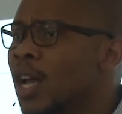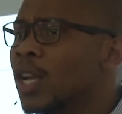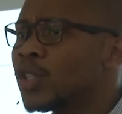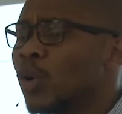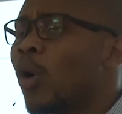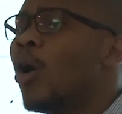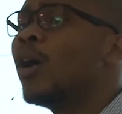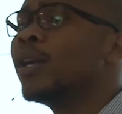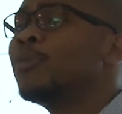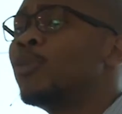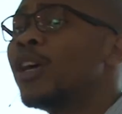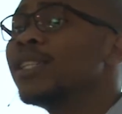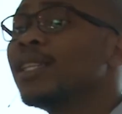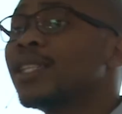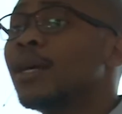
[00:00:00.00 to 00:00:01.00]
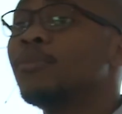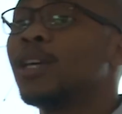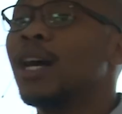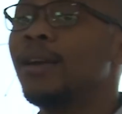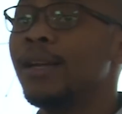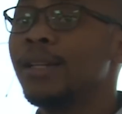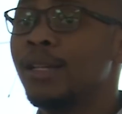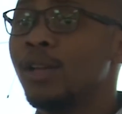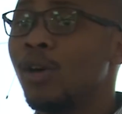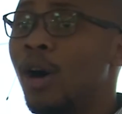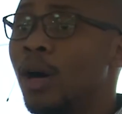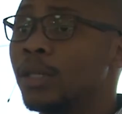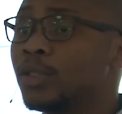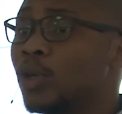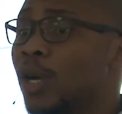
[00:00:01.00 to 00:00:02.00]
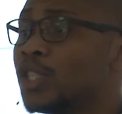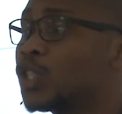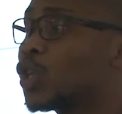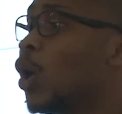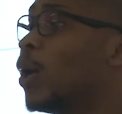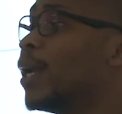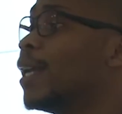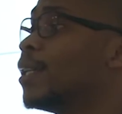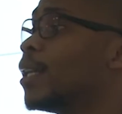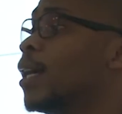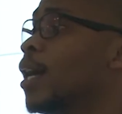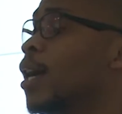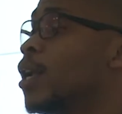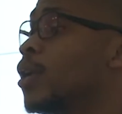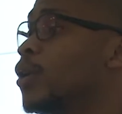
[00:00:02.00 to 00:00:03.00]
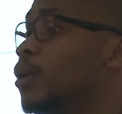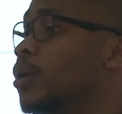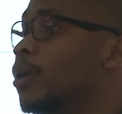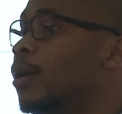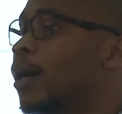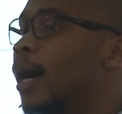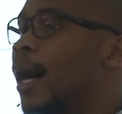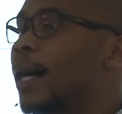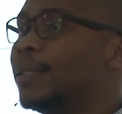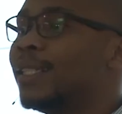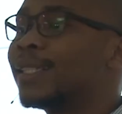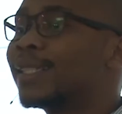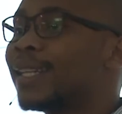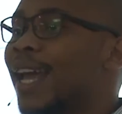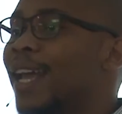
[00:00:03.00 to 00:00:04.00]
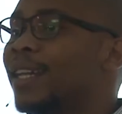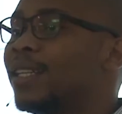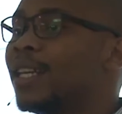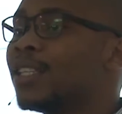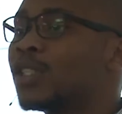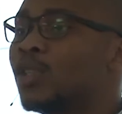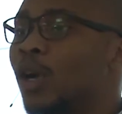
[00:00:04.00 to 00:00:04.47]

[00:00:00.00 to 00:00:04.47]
So on a project I'm currently on, to ensure that the state is